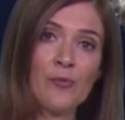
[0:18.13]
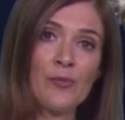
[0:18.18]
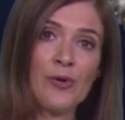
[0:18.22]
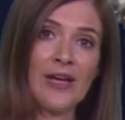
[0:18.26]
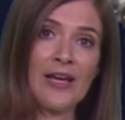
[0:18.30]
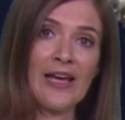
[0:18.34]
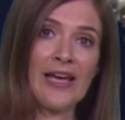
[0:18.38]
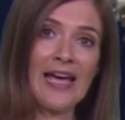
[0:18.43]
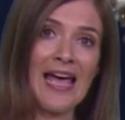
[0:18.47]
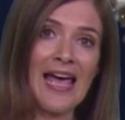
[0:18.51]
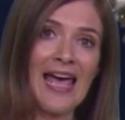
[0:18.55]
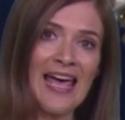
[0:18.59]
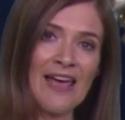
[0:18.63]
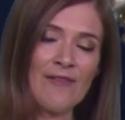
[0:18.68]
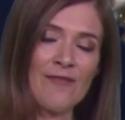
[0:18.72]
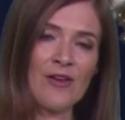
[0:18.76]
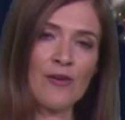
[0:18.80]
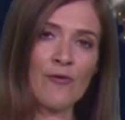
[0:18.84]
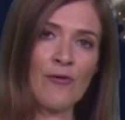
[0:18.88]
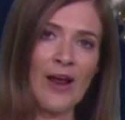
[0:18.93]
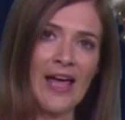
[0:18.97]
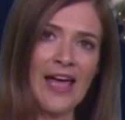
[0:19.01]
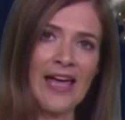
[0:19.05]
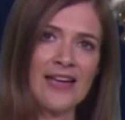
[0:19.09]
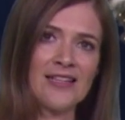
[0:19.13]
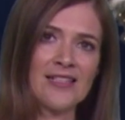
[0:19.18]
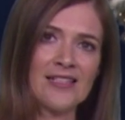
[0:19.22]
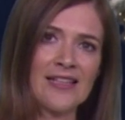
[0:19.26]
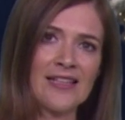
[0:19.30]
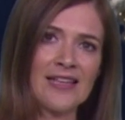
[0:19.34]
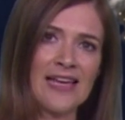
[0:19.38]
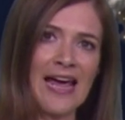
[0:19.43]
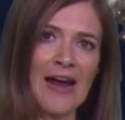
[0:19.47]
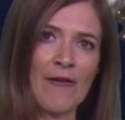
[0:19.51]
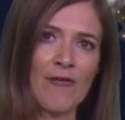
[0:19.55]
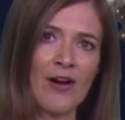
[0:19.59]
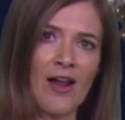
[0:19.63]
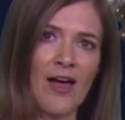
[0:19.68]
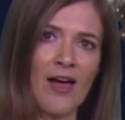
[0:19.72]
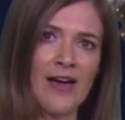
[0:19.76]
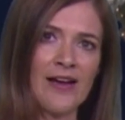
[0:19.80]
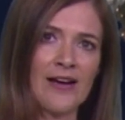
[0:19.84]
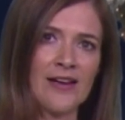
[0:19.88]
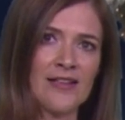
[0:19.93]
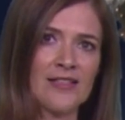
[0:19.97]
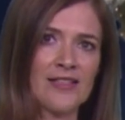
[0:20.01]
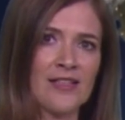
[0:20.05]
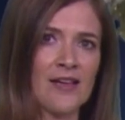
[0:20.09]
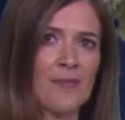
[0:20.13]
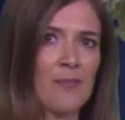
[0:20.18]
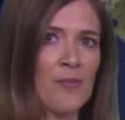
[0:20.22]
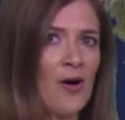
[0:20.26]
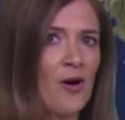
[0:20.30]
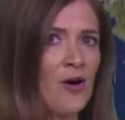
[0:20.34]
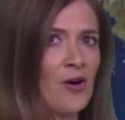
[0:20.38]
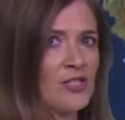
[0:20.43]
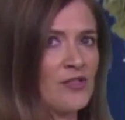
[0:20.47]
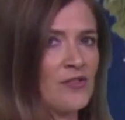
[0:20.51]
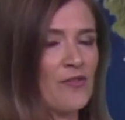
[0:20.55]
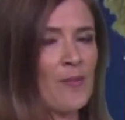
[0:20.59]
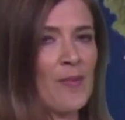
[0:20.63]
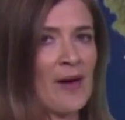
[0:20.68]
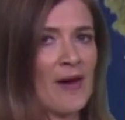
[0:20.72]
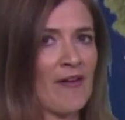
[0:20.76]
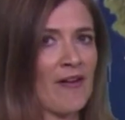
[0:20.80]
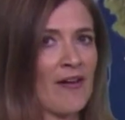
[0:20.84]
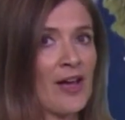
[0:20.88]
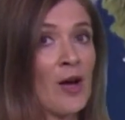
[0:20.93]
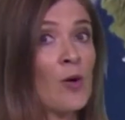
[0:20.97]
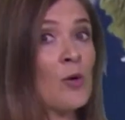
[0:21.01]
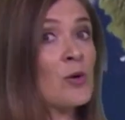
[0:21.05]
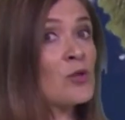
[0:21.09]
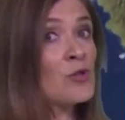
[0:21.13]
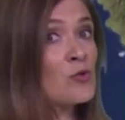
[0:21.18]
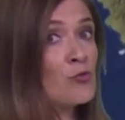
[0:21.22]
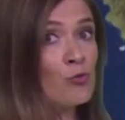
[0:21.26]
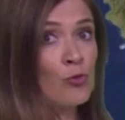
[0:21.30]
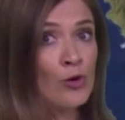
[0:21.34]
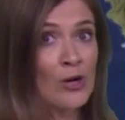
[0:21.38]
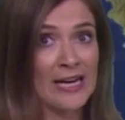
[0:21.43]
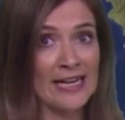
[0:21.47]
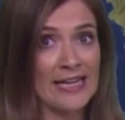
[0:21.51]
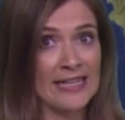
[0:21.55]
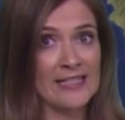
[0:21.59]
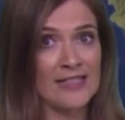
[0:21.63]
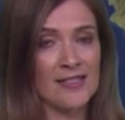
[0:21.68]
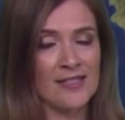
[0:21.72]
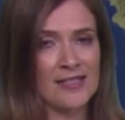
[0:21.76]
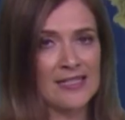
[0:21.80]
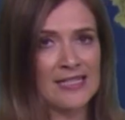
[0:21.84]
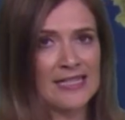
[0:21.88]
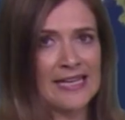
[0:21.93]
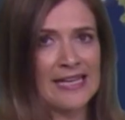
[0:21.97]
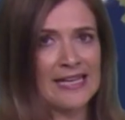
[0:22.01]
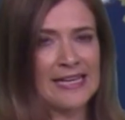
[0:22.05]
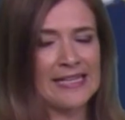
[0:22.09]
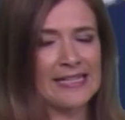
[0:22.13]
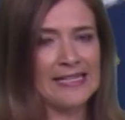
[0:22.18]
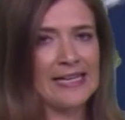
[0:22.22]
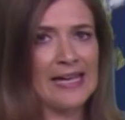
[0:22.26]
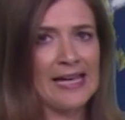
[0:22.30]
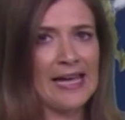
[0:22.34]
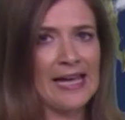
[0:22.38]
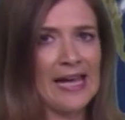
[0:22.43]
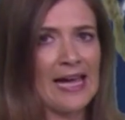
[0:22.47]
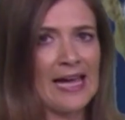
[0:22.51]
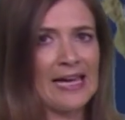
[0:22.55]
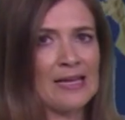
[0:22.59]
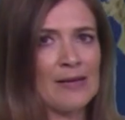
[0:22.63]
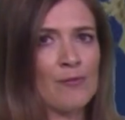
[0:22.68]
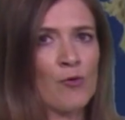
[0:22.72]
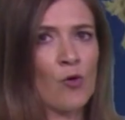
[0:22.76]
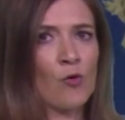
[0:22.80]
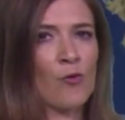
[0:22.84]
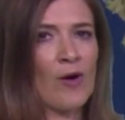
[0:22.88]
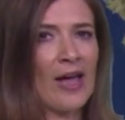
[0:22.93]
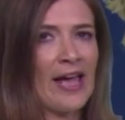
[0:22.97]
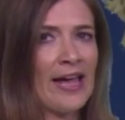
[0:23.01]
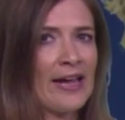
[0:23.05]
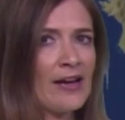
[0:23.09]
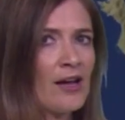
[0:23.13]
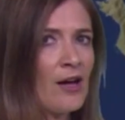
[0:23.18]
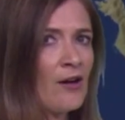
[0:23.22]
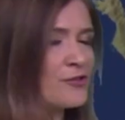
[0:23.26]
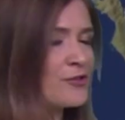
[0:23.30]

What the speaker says: bringing heavy rain to the Carolinas, a part of America which really doesn't need any more rain